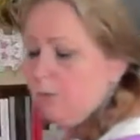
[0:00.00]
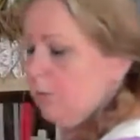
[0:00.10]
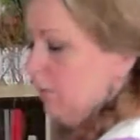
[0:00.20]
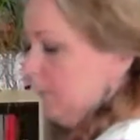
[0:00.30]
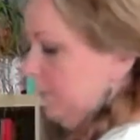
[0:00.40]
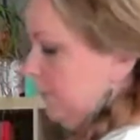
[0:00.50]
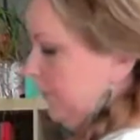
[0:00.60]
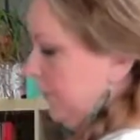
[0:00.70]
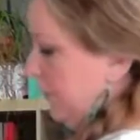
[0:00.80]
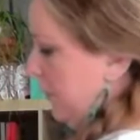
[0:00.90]
Hold on.
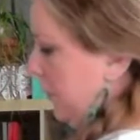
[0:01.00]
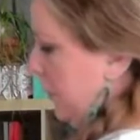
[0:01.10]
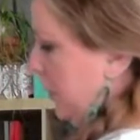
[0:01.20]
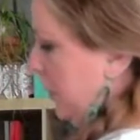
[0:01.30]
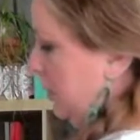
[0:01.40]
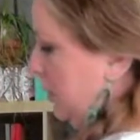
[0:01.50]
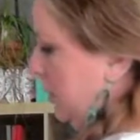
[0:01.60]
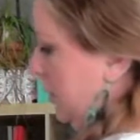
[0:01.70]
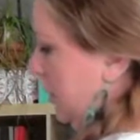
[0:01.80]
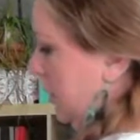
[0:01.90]
Here.
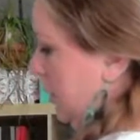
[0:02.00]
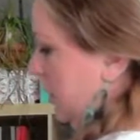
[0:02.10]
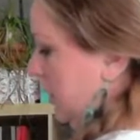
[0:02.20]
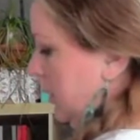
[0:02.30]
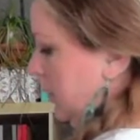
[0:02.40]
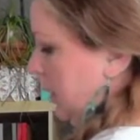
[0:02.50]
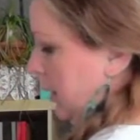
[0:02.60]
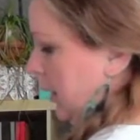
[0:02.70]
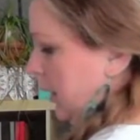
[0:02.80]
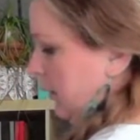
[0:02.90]
Something
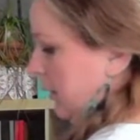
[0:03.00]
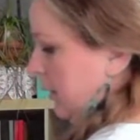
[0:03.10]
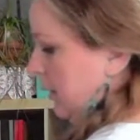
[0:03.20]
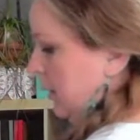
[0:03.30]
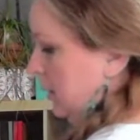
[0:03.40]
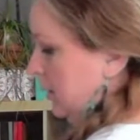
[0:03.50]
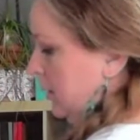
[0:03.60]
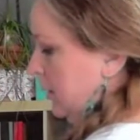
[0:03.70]
like this.